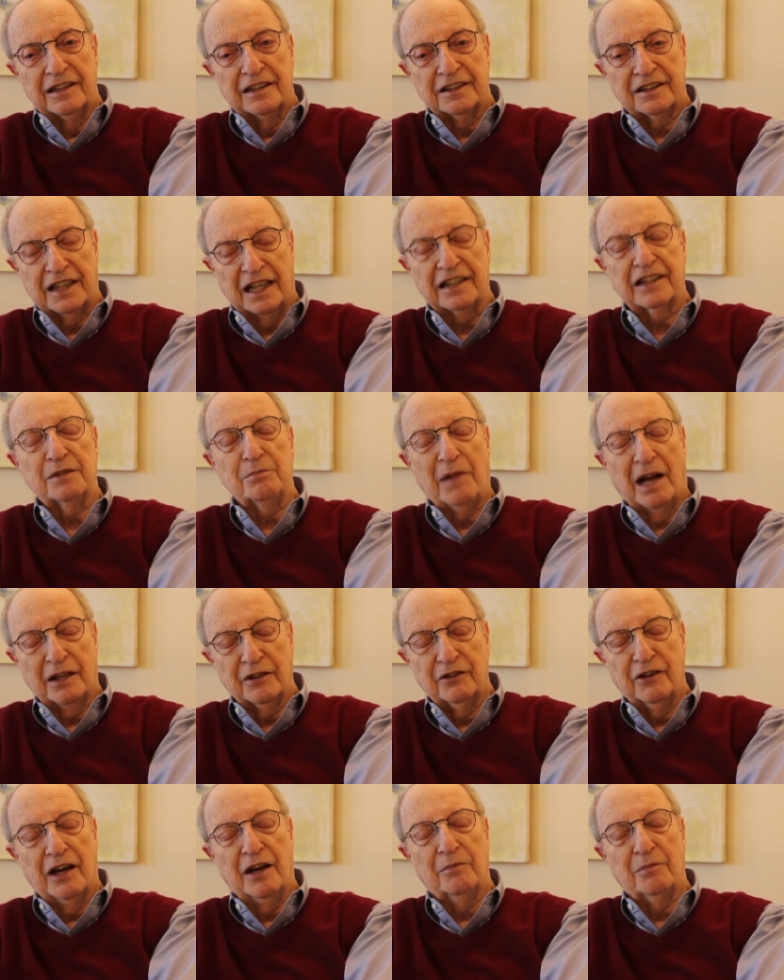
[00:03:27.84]
said to my
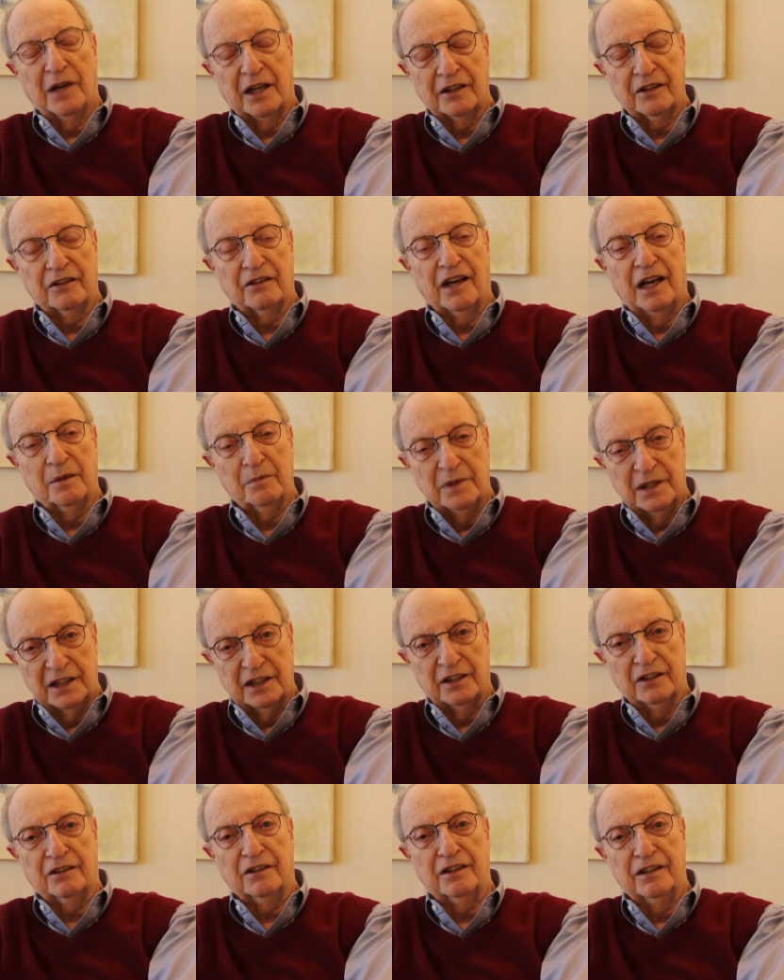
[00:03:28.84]
grandmother, I'm
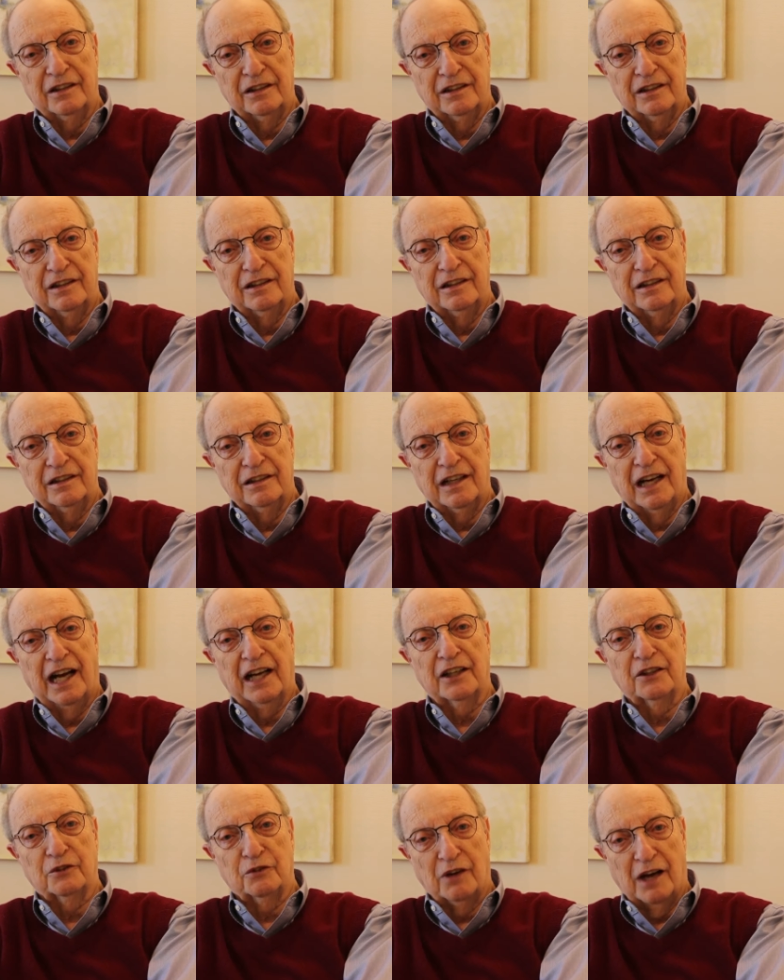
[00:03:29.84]
here.
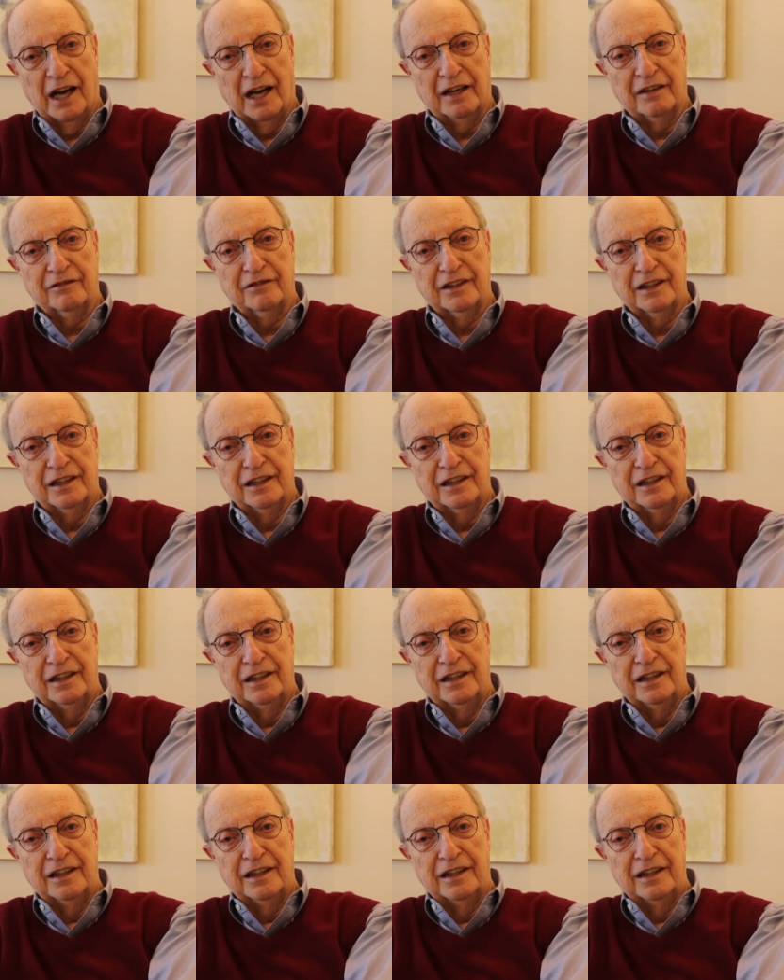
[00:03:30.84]
I arrived.
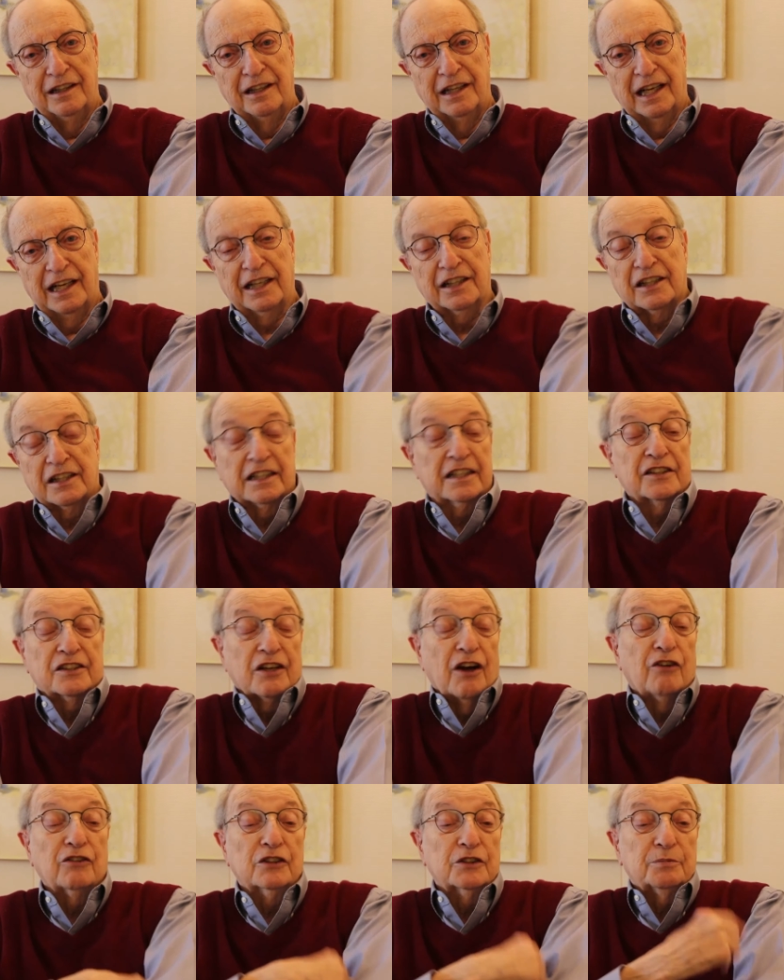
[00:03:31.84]
And it's
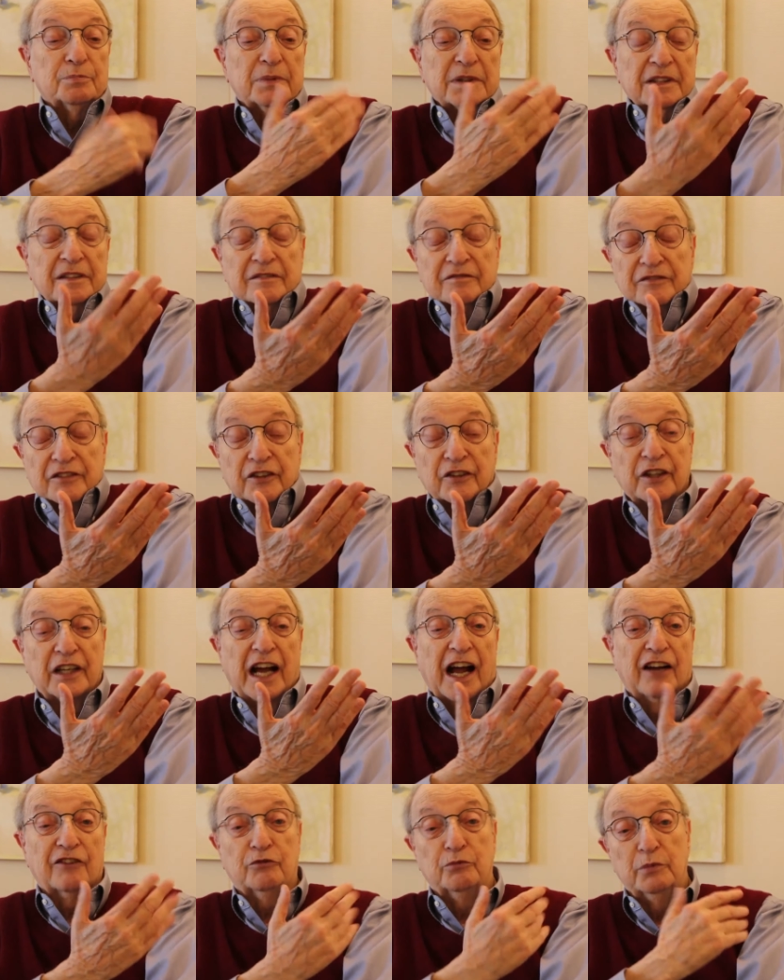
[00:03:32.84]
always been very
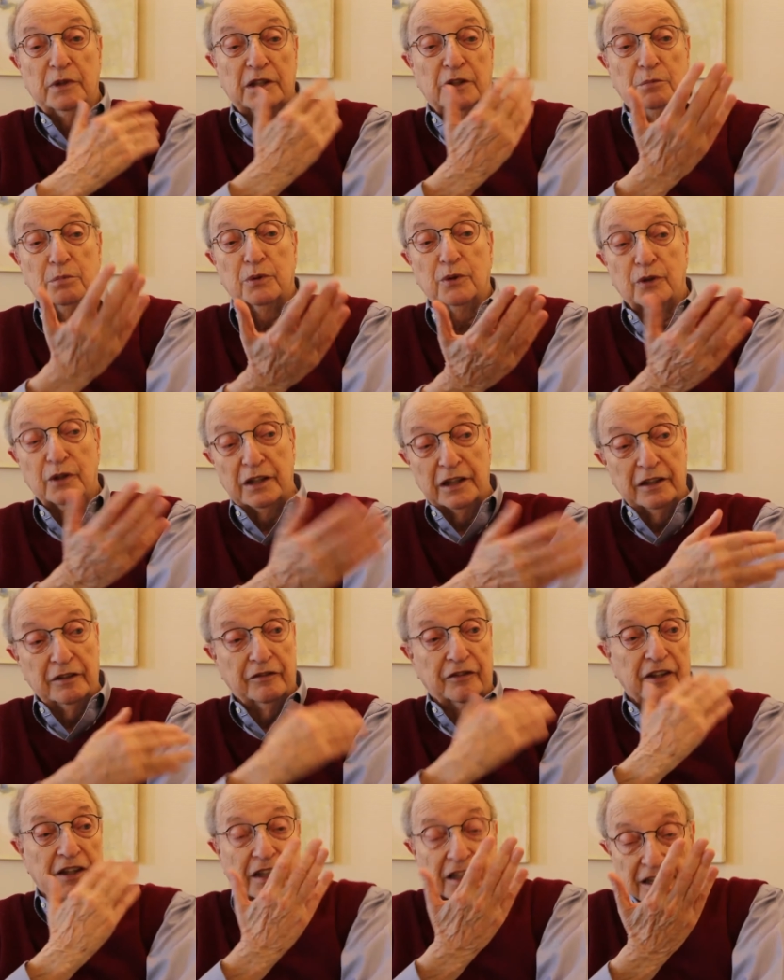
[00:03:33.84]
hard for me to
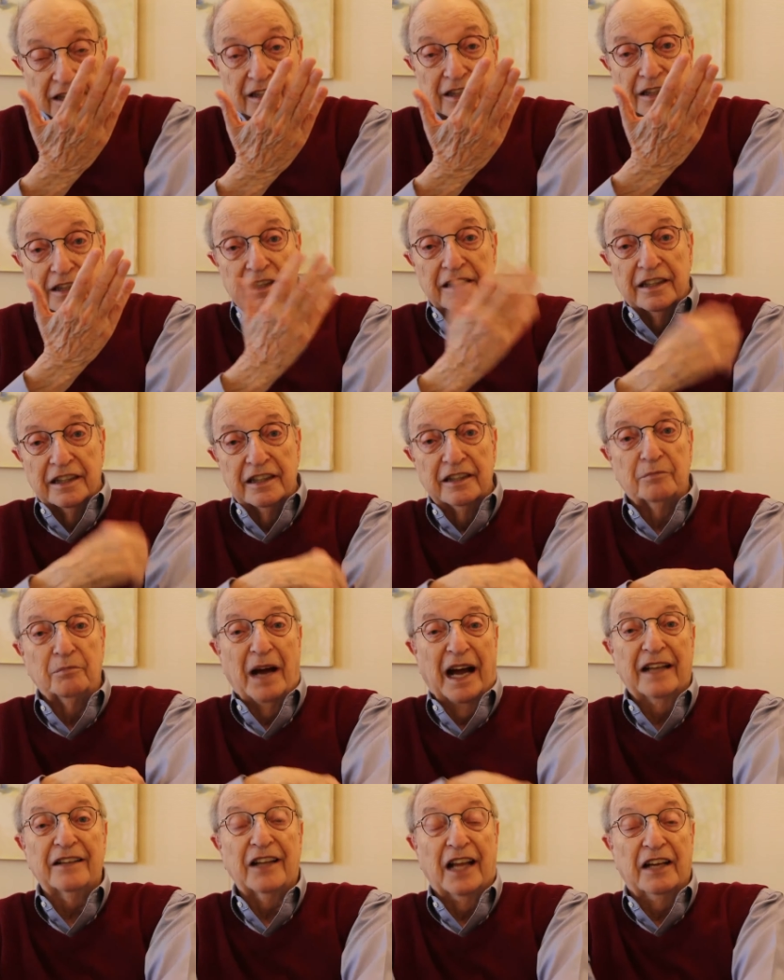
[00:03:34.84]
believe that in
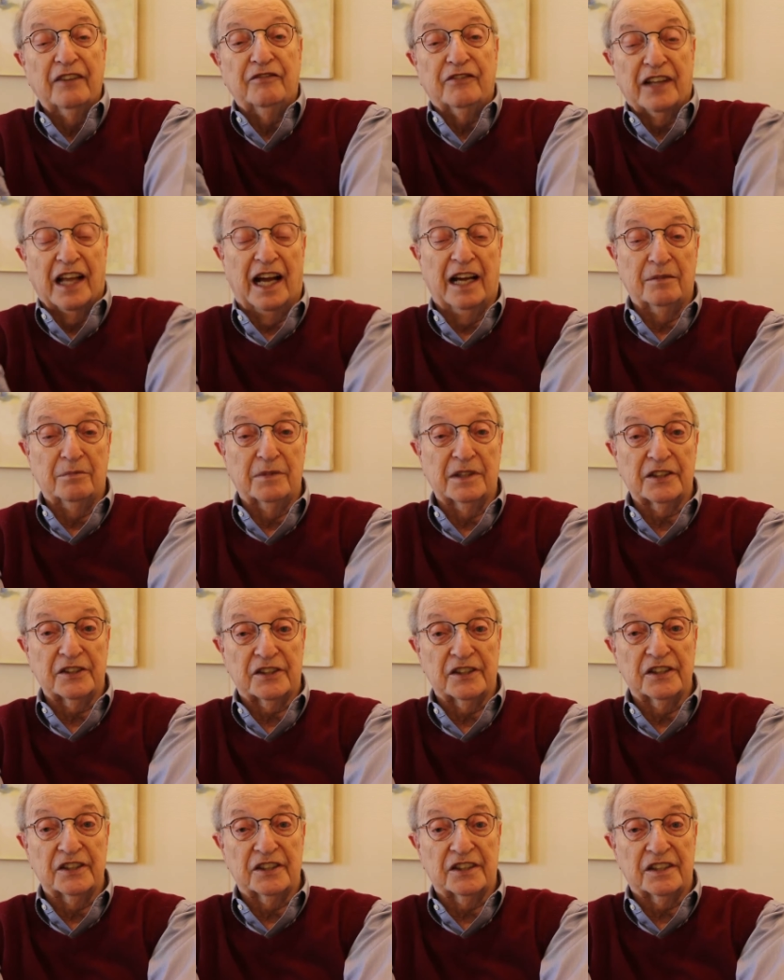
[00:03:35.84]
my lifetime
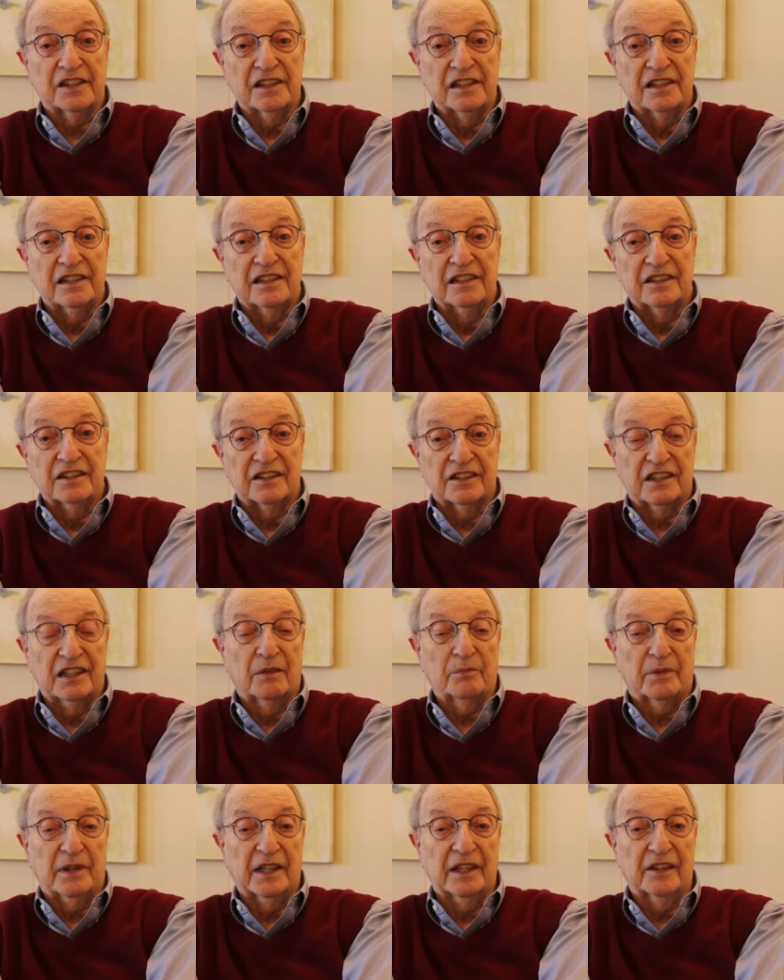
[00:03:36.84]
this is
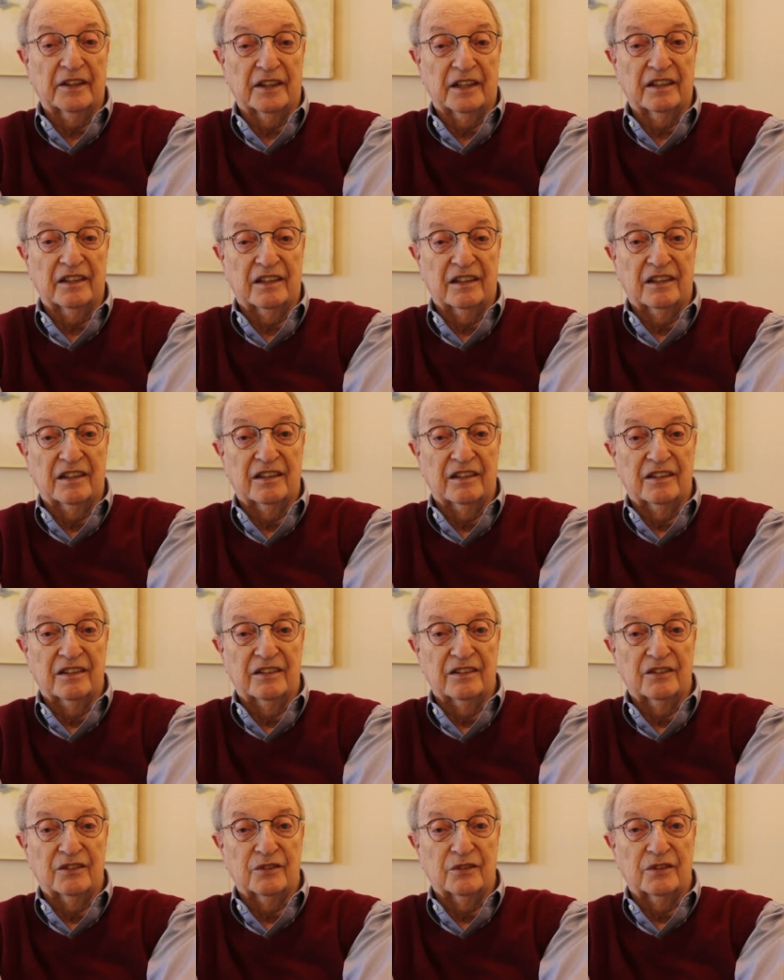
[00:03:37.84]
something that
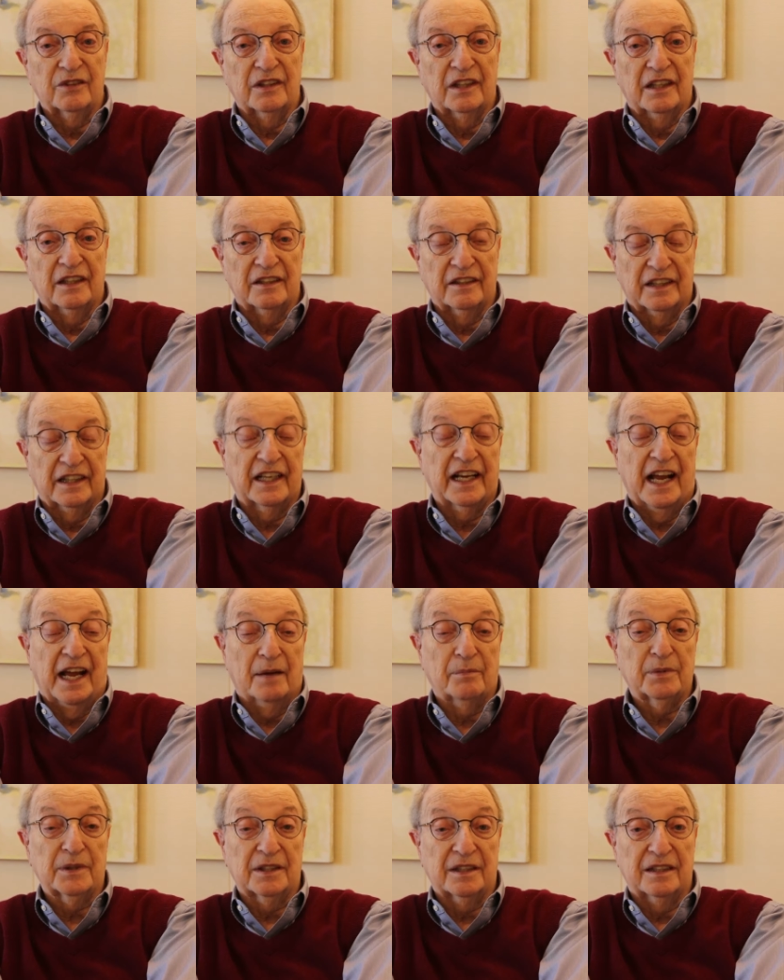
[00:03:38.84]
that
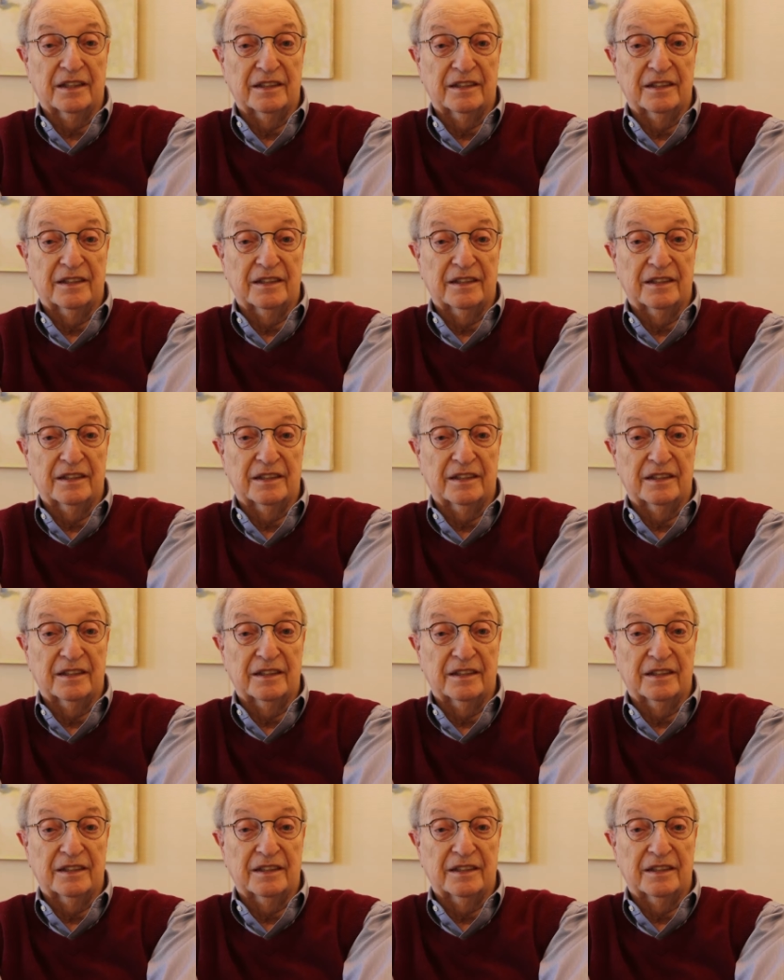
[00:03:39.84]
happened.